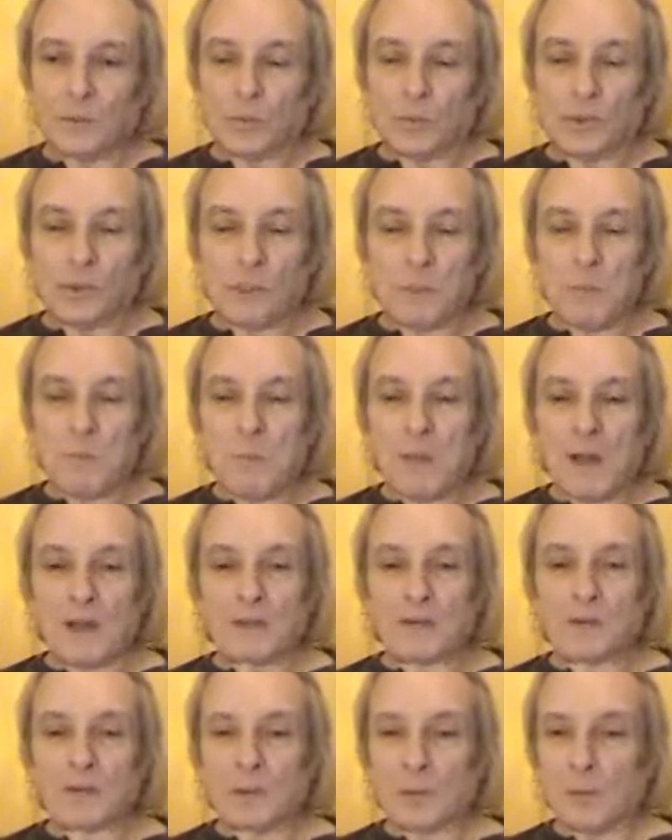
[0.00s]
We're coming
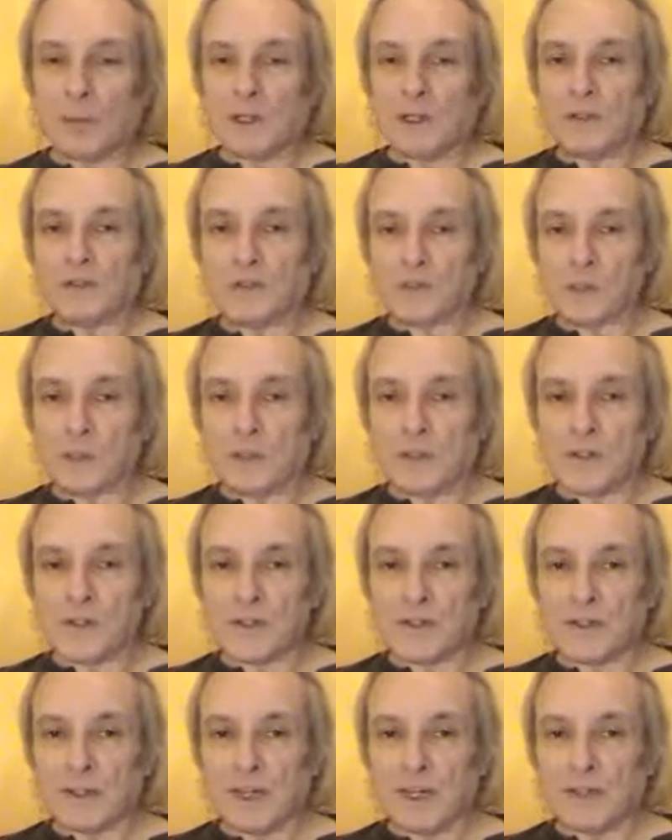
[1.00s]
back to awareness
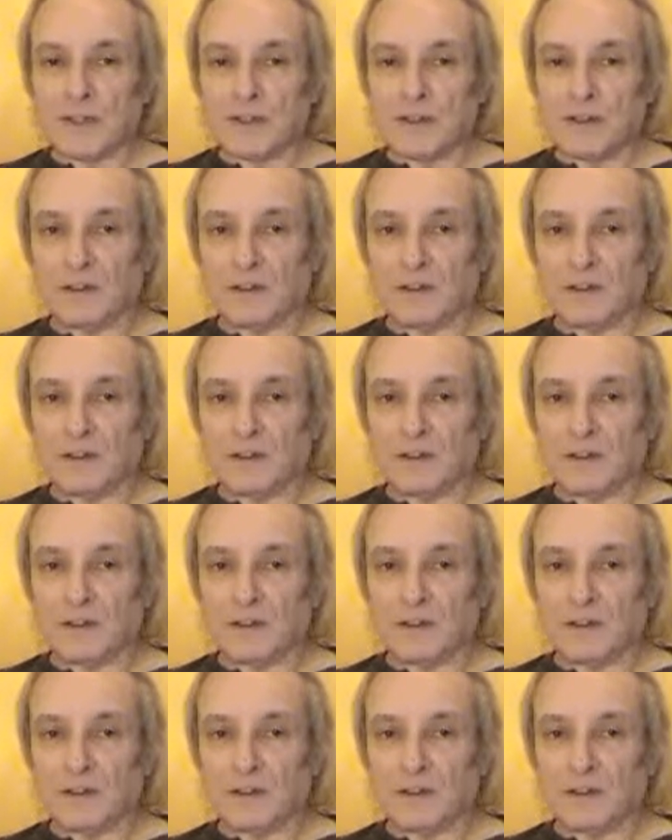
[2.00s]
once again,